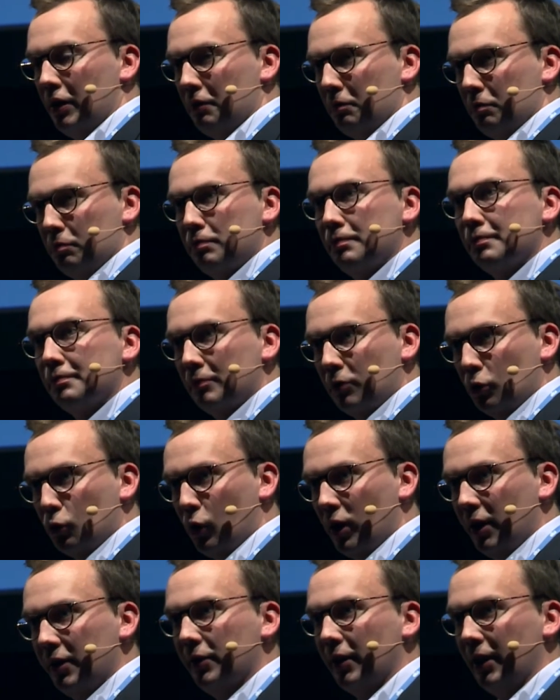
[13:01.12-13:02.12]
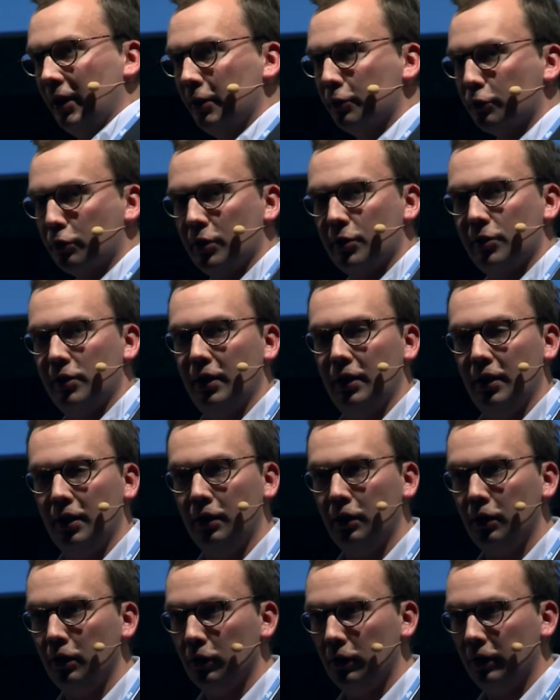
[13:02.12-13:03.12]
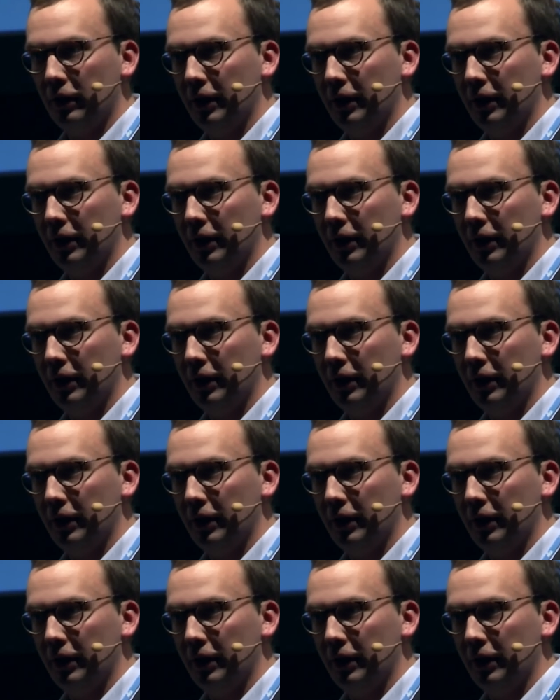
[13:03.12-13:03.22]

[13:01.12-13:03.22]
are quite interested in